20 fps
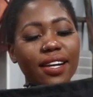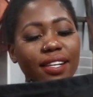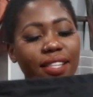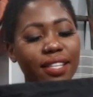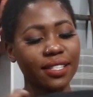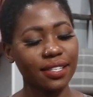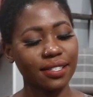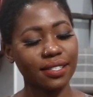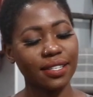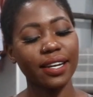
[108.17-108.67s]

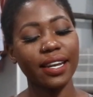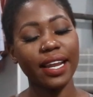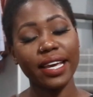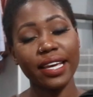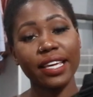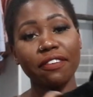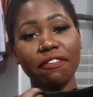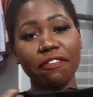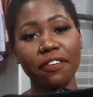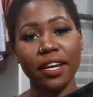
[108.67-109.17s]
this is a
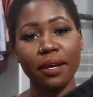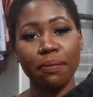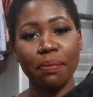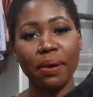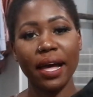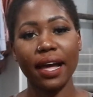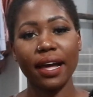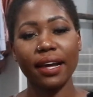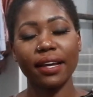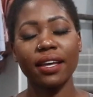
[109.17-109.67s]
Nike fanny
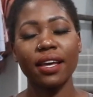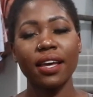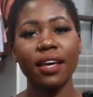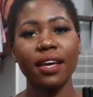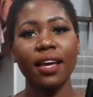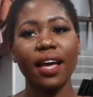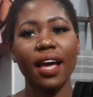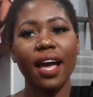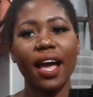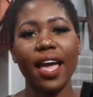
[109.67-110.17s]
pack.
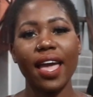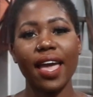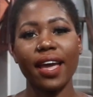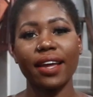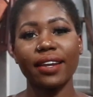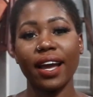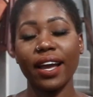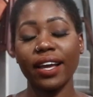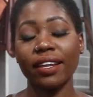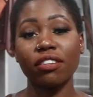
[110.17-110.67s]
And
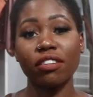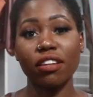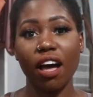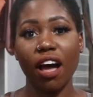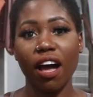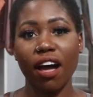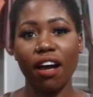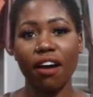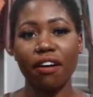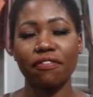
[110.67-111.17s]
I
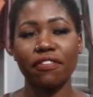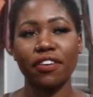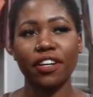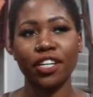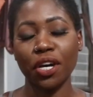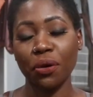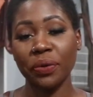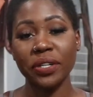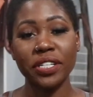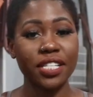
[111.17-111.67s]
love
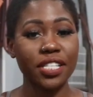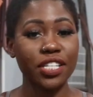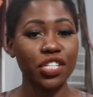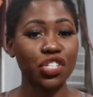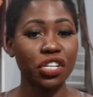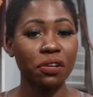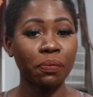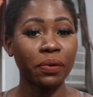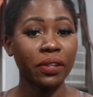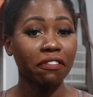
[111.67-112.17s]
going to the
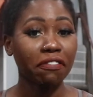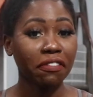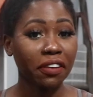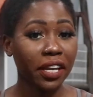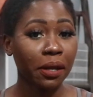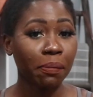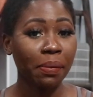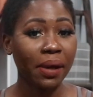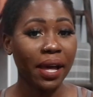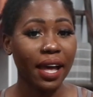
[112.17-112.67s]
gym with a
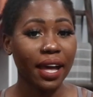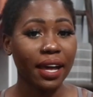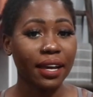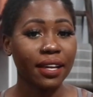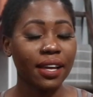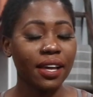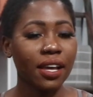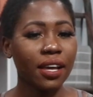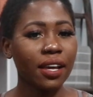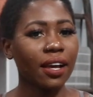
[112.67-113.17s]
fanny pack.
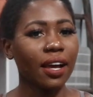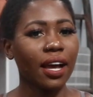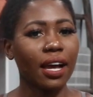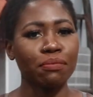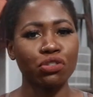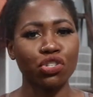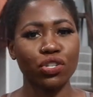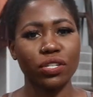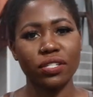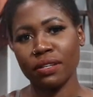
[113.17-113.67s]
I'm
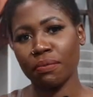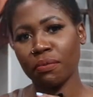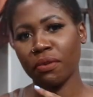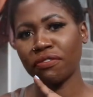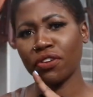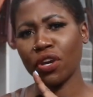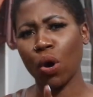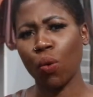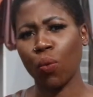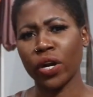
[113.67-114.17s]
sure some of
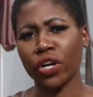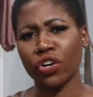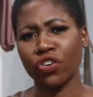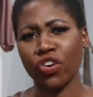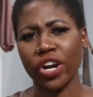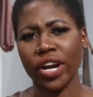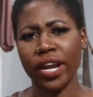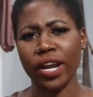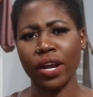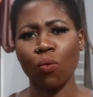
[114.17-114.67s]
you are
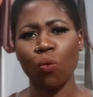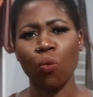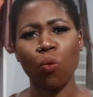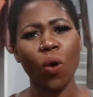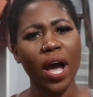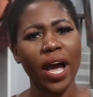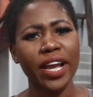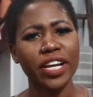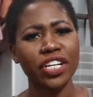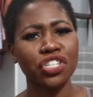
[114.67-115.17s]
wondering,
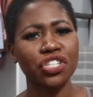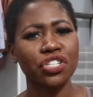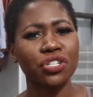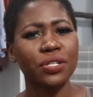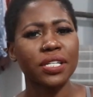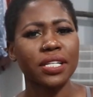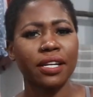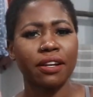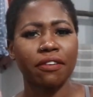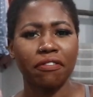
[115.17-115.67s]
why do you
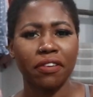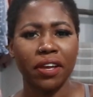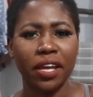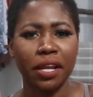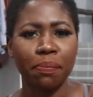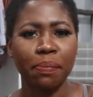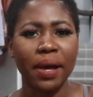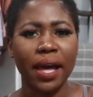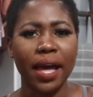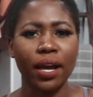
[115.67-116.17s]
need a fanny
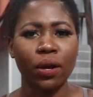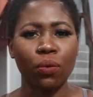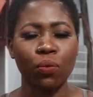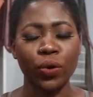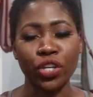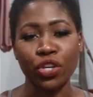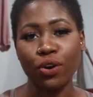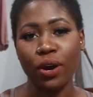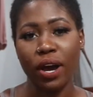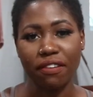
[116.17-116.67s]
pack
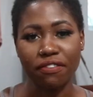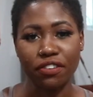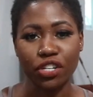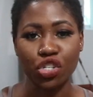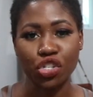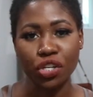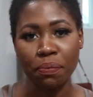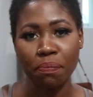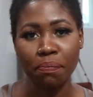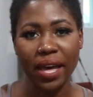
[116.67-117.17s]
when you have a
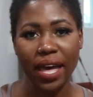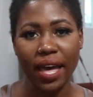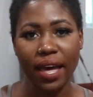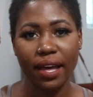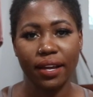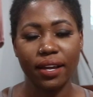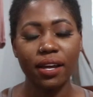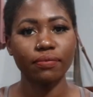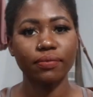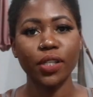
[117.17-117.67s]
gym
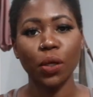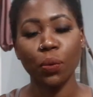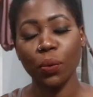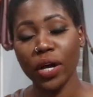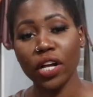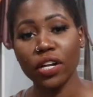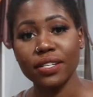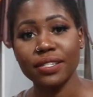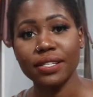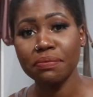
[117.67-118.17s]
bag?
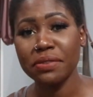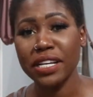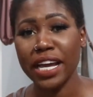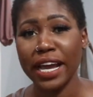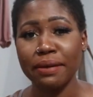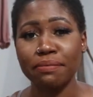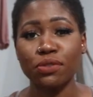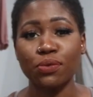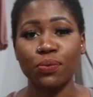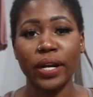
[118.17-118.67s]
Well,
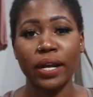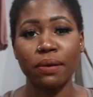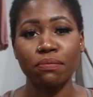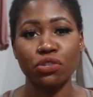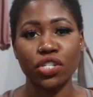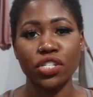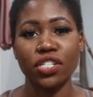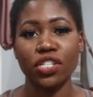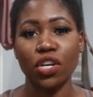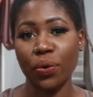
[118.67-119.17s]
sometimes when I'm
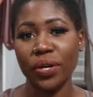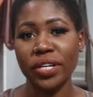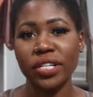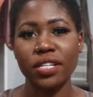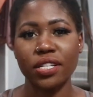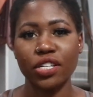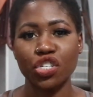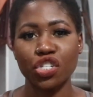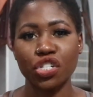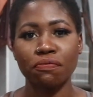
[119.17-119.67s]
just going to
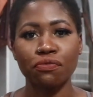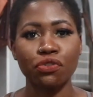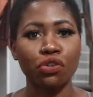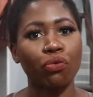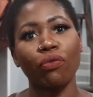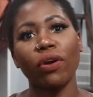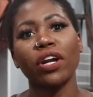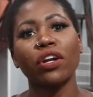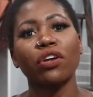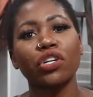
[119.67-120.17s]
the gym to
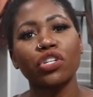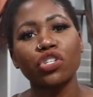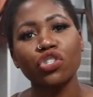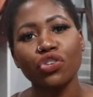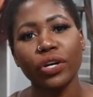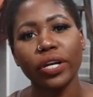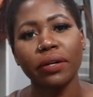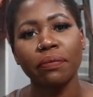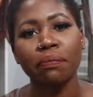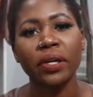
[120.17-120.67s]
run on a
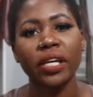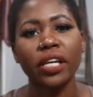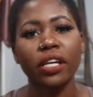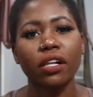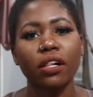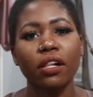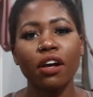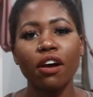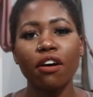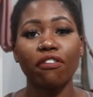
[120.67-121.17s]

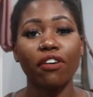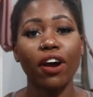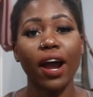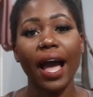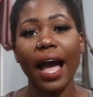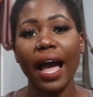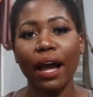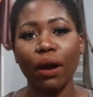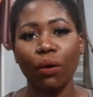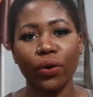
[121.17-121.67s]
treadmill for an
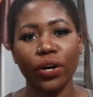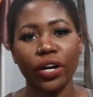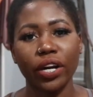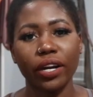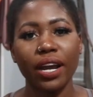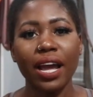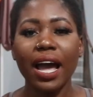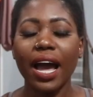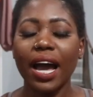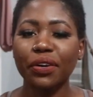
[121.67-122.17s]
hour,
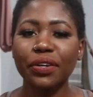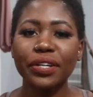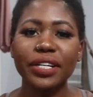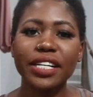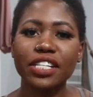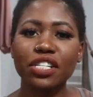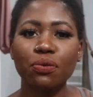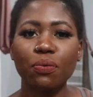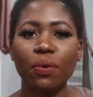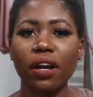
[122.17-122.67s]
I don't
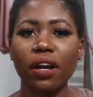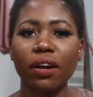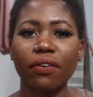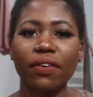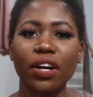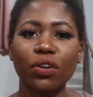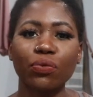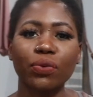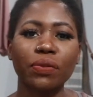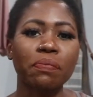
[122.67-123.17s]
need to
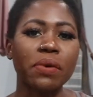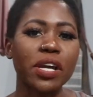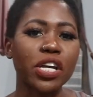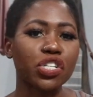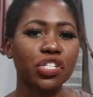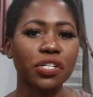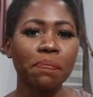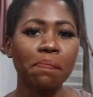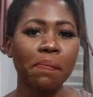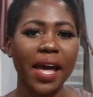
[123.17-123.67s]
around with my
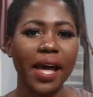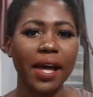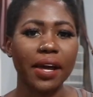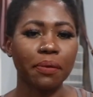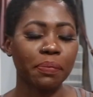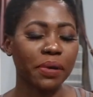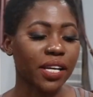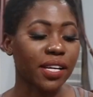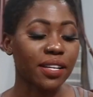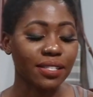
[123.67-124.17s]
gym bag
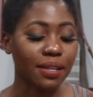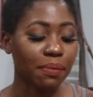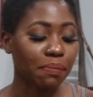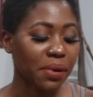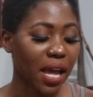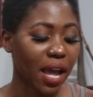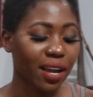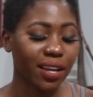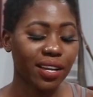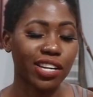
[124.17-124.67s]
because I'm
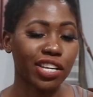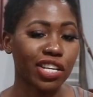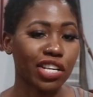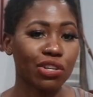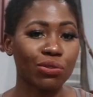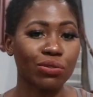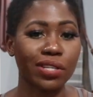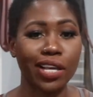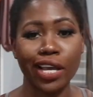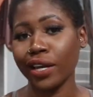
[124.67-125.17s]
not going to
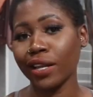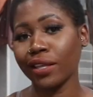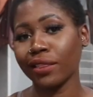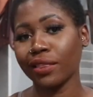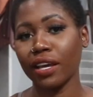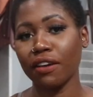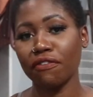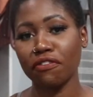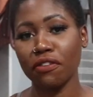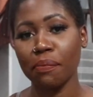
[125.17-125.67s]
use
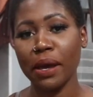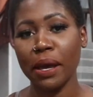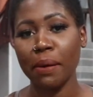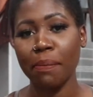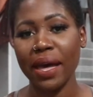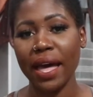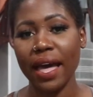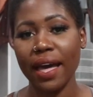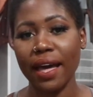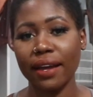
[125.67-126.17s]
anything from my
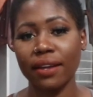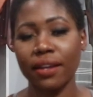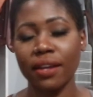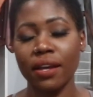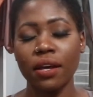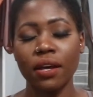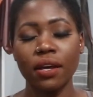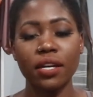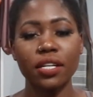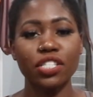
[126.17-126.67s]
bag.
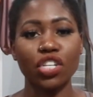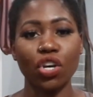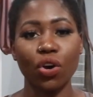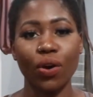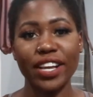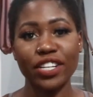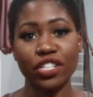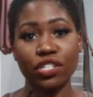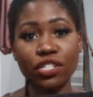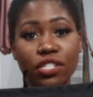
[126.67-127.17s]
So
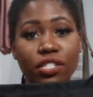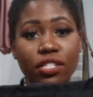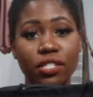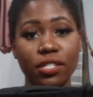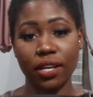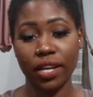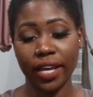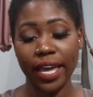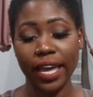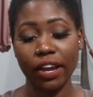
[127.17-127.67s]
I just
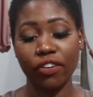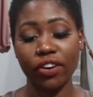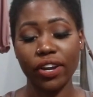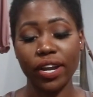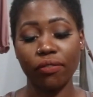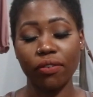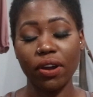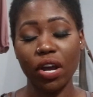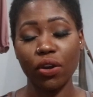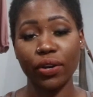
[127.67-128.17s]
carry
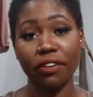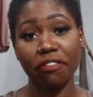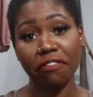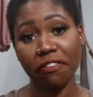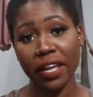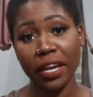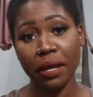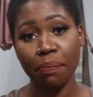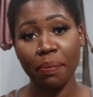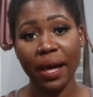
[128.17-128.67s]
around a
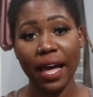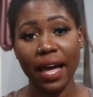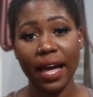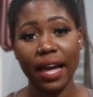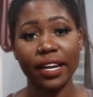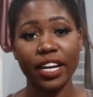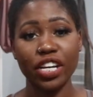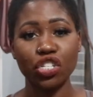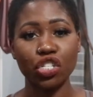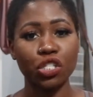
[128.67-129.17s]
fanny
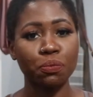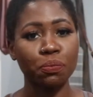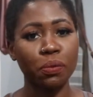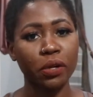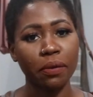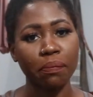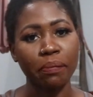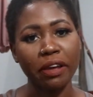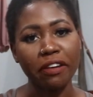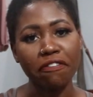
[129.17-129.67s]
pack. I just put
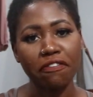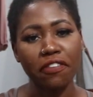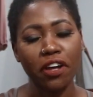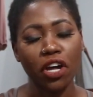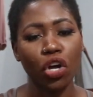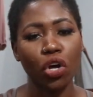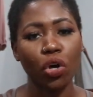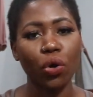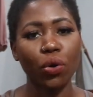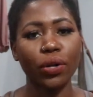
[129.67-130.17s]
in my
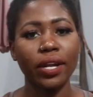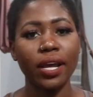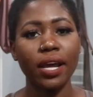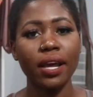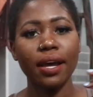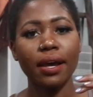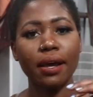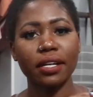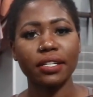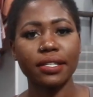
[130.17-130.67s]
phone,
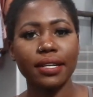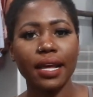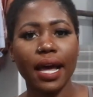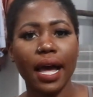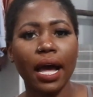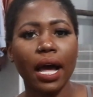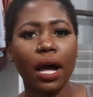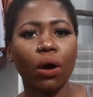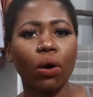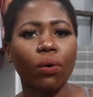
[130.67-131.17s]
a
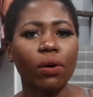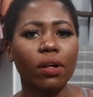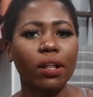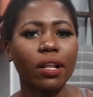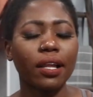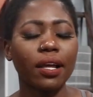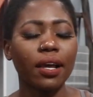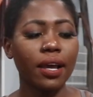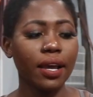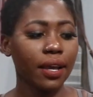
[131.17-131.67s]

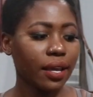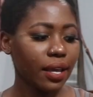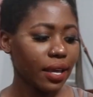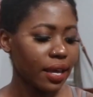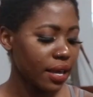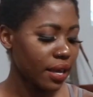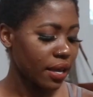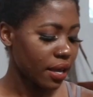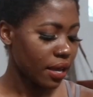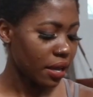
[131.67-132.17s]
towel,
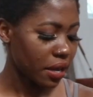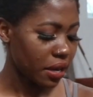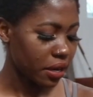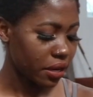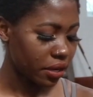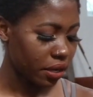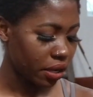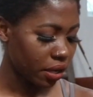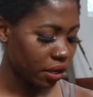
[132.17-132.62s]
and